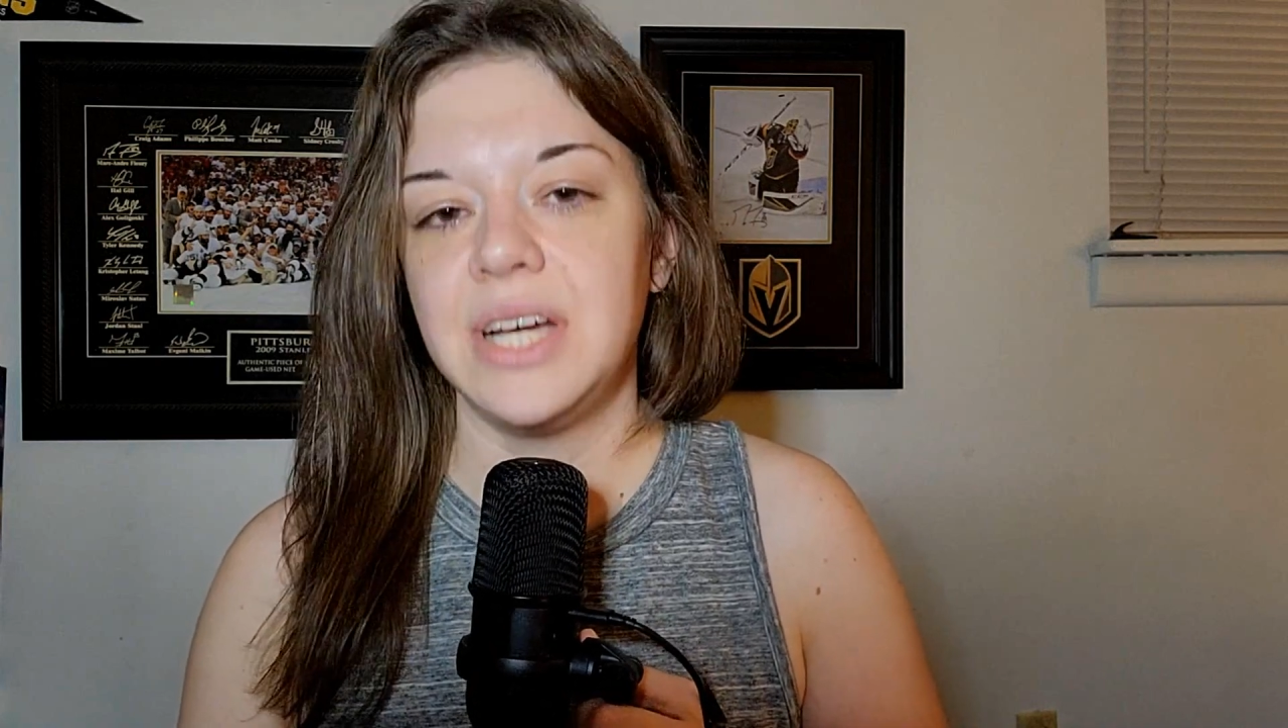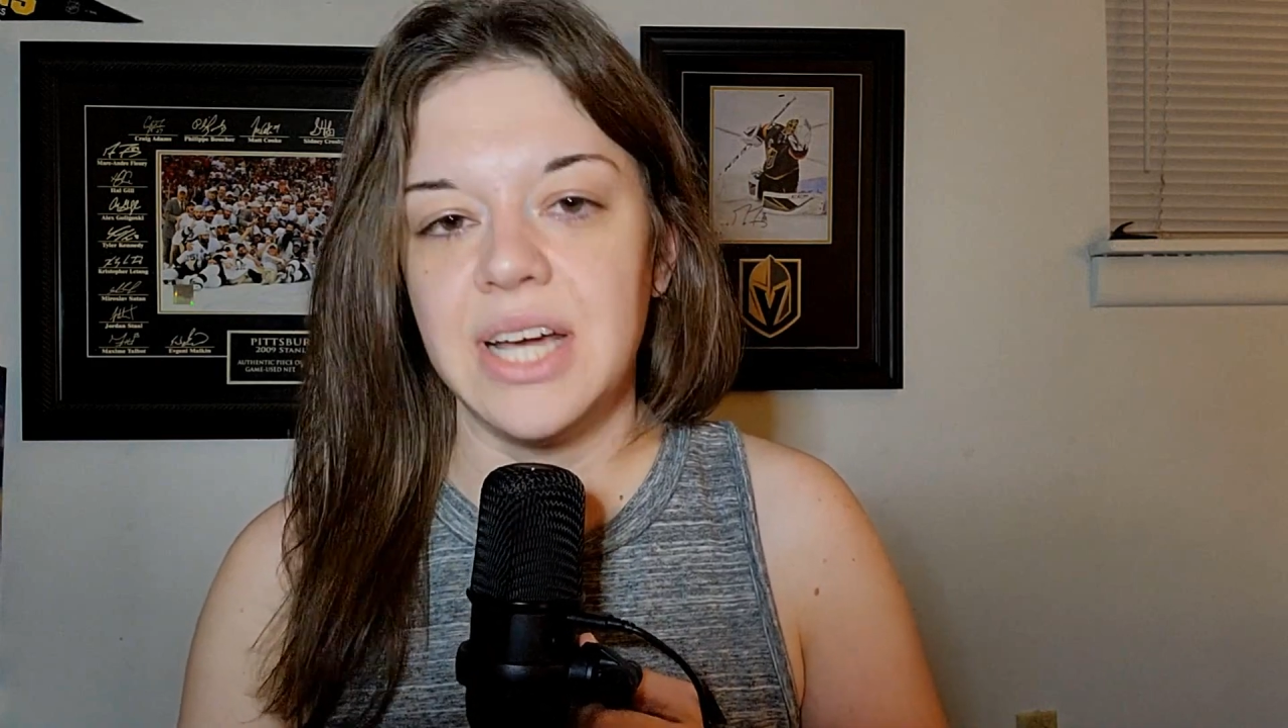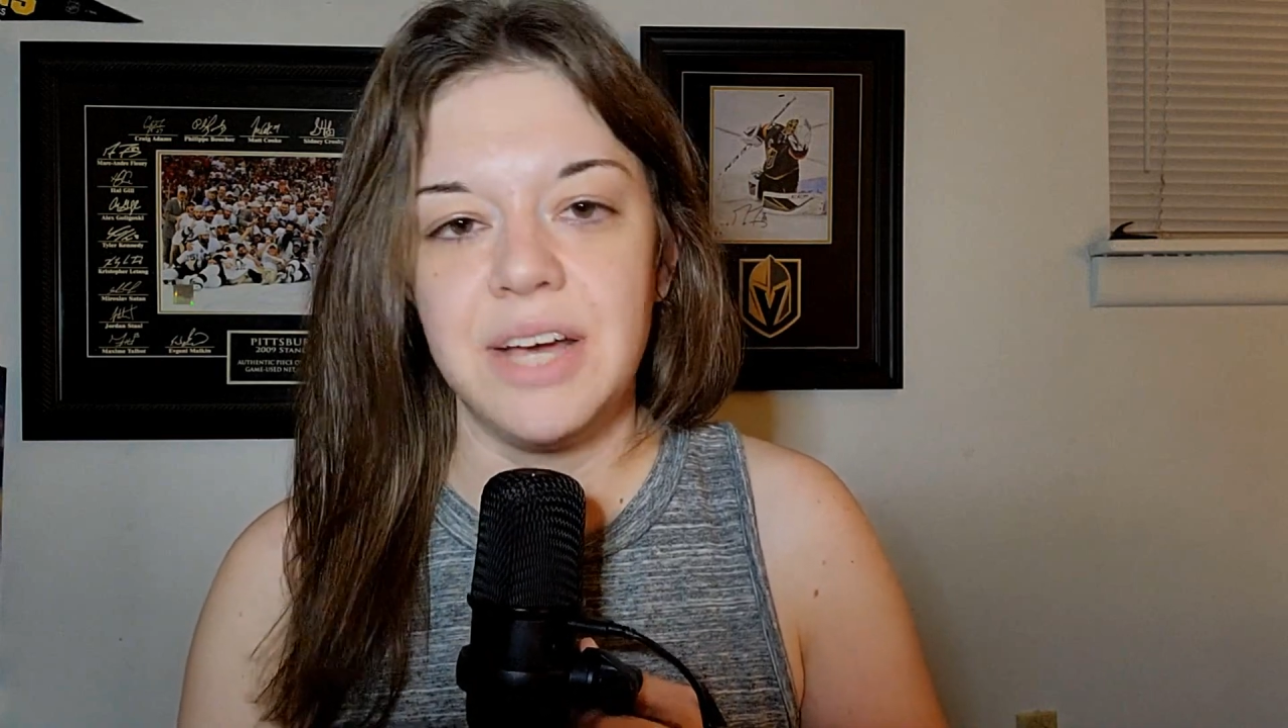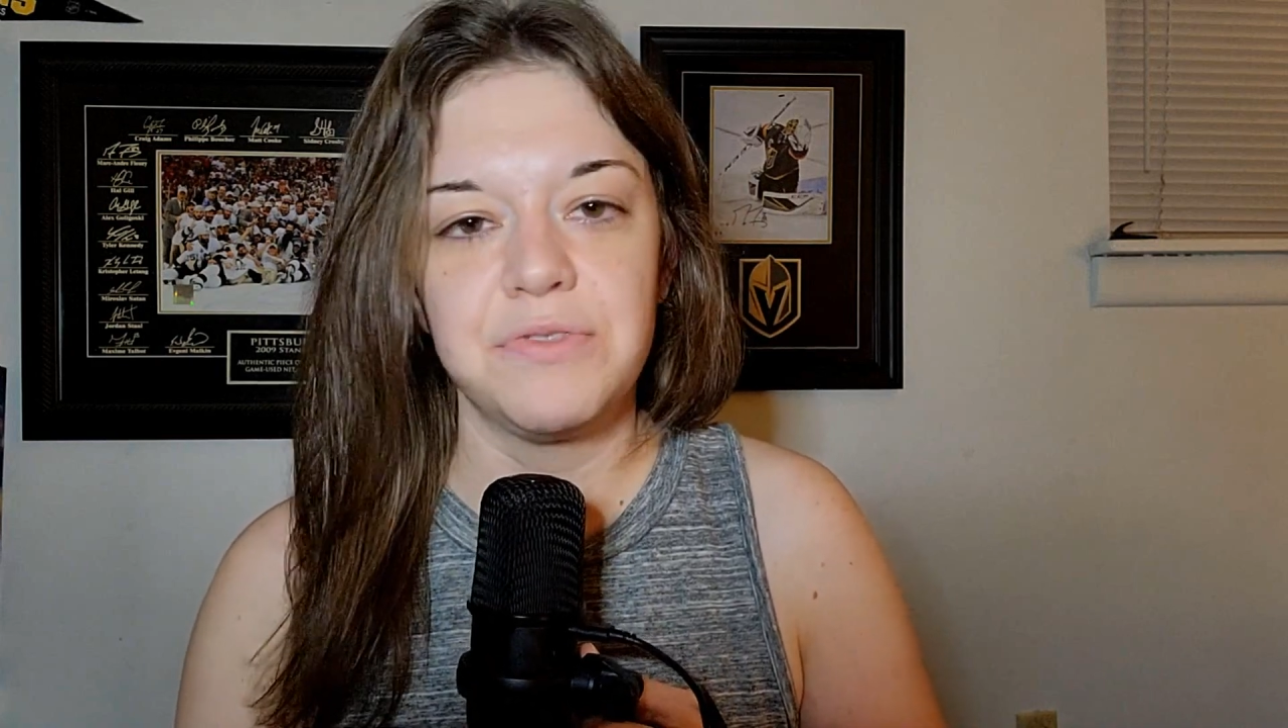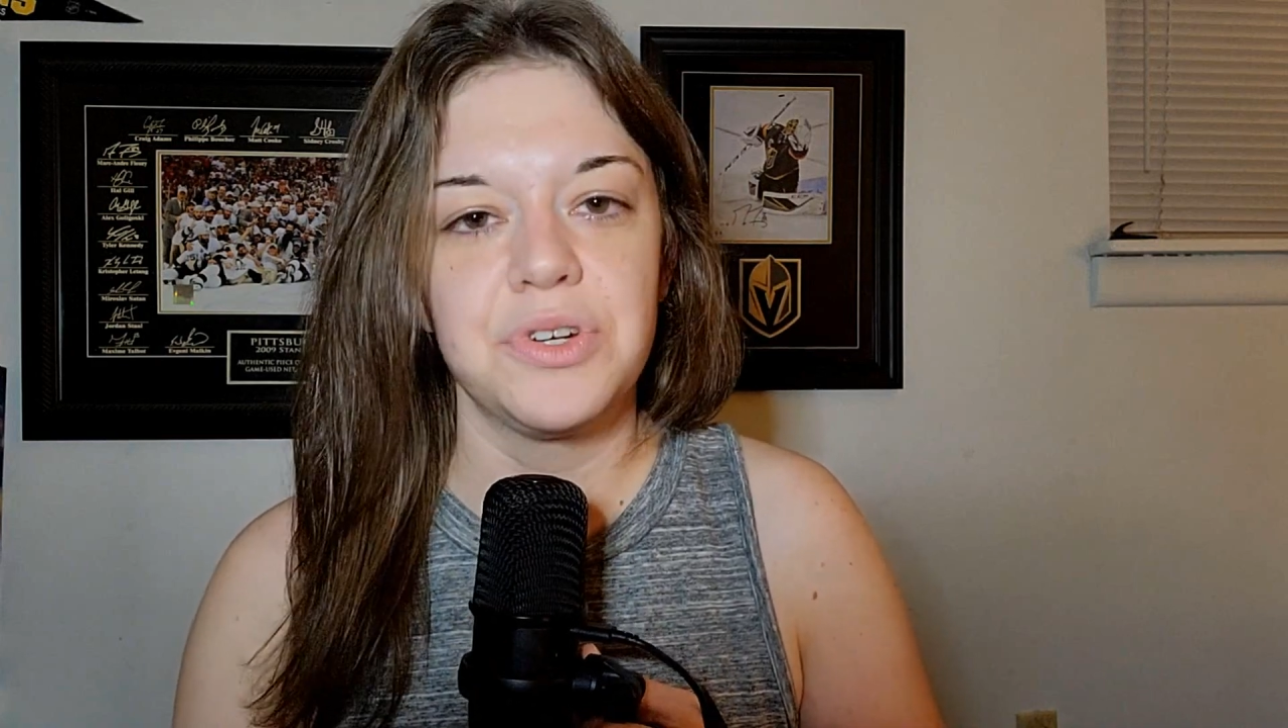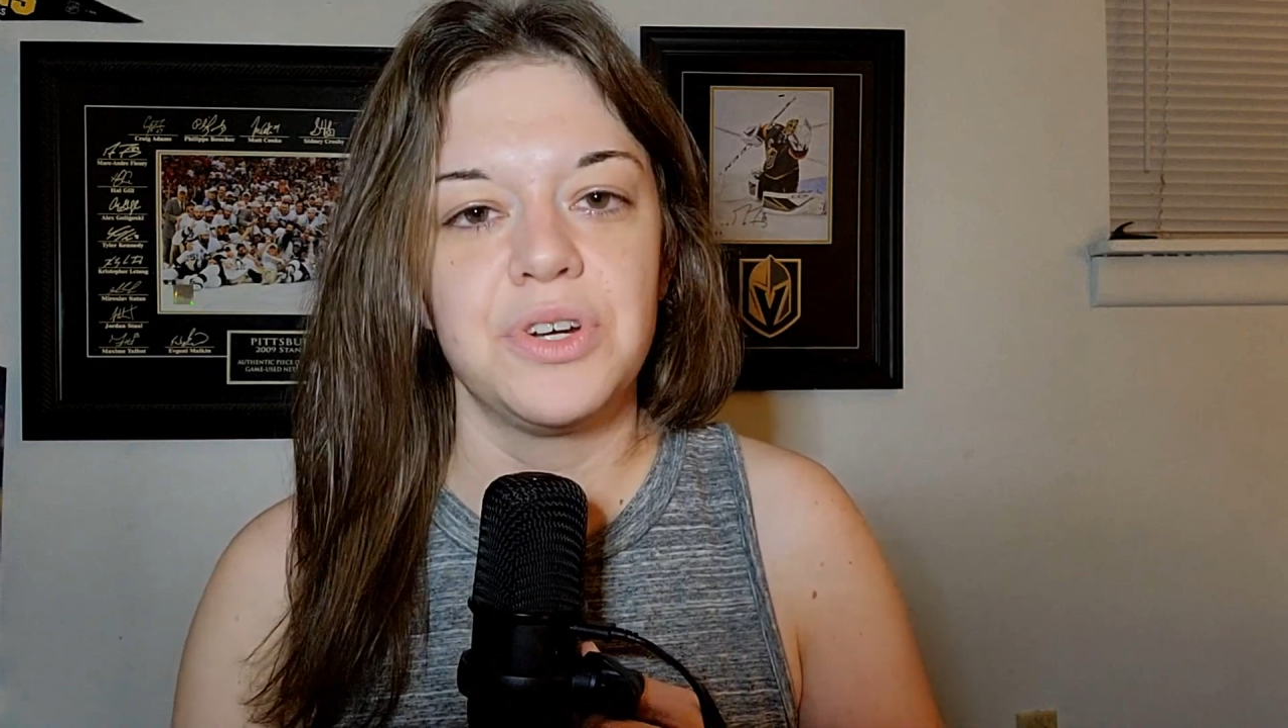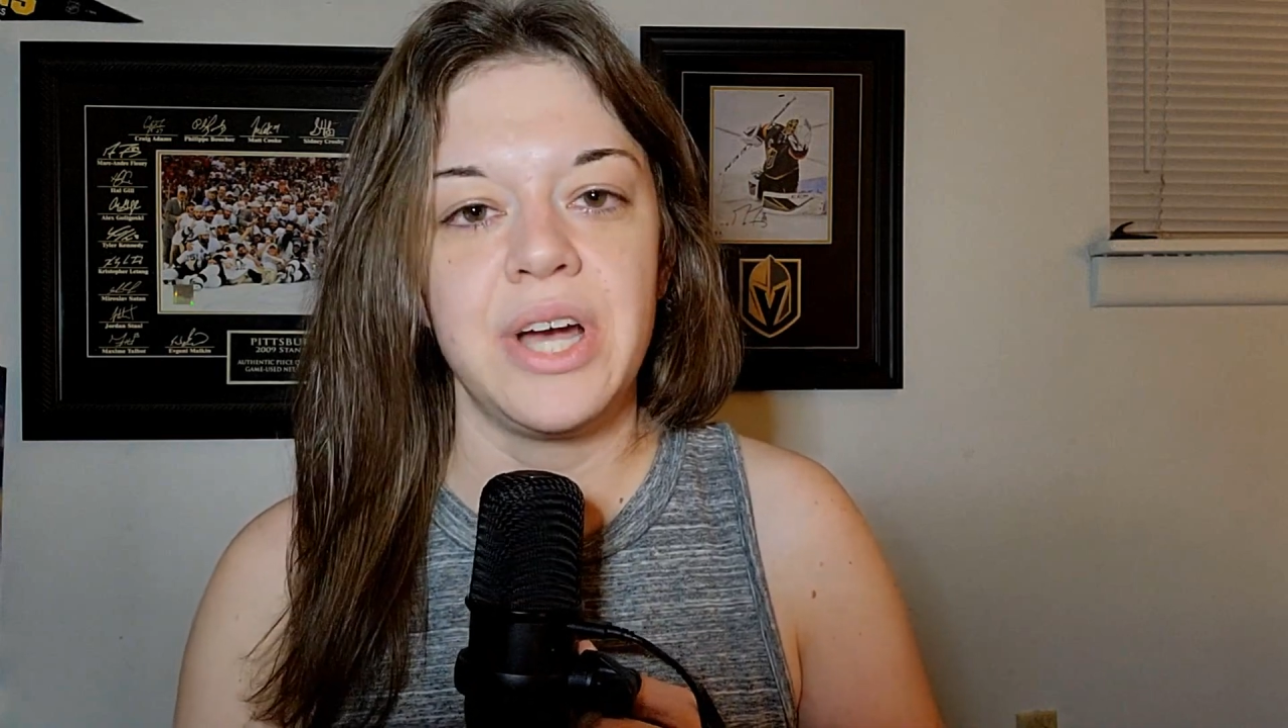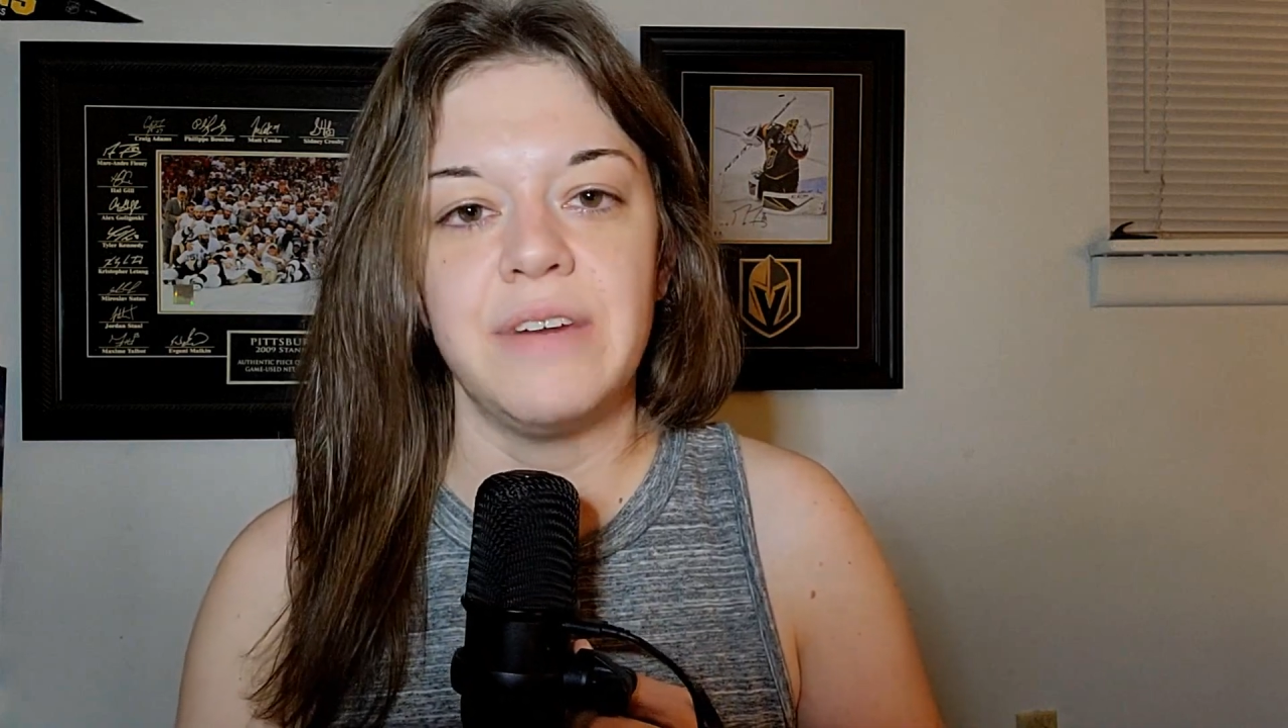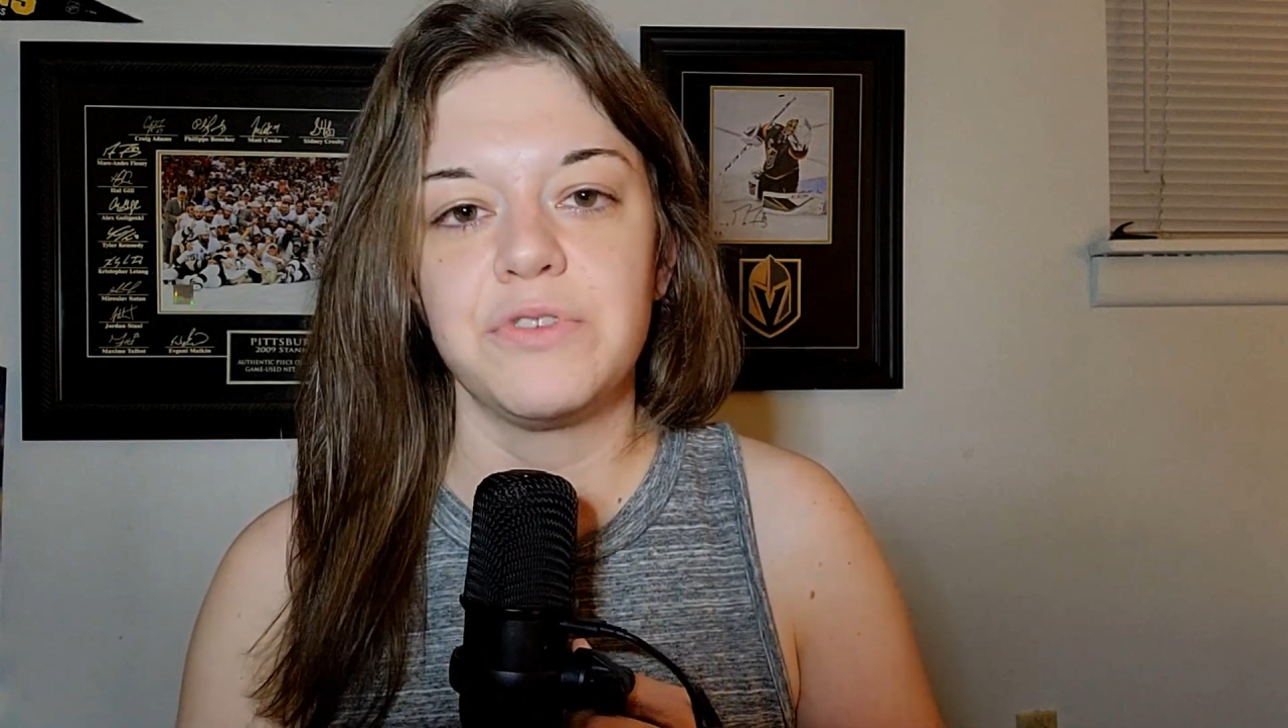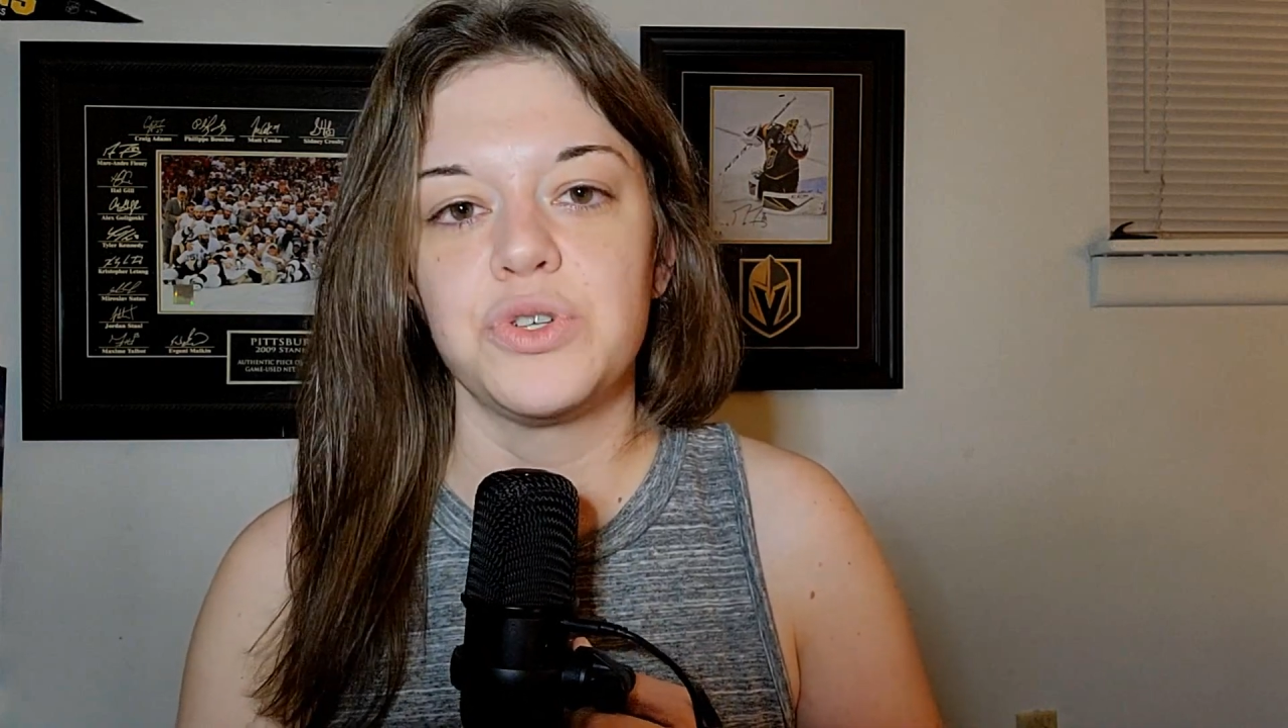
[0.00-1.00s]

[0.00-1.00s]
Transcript: after